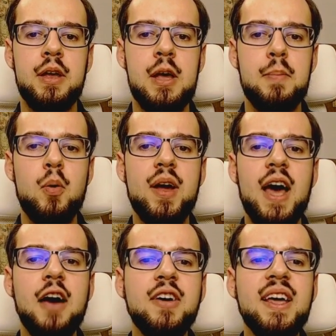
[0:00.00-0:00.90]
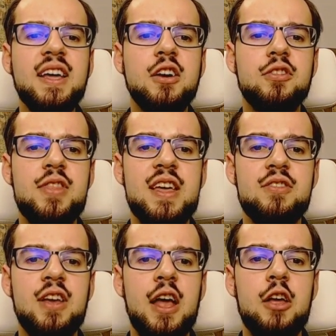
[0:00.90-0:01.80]
But when Kaguya hears
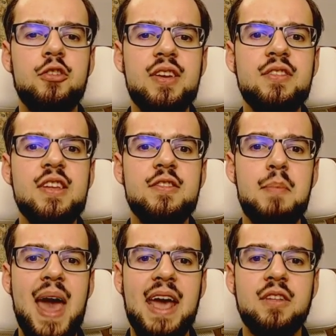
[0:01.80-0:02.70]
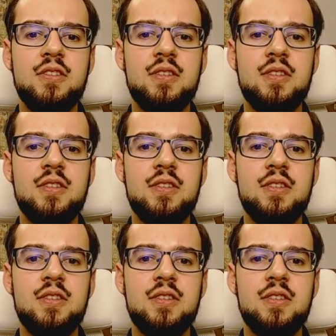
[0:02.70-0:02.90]
this, she's dismayed,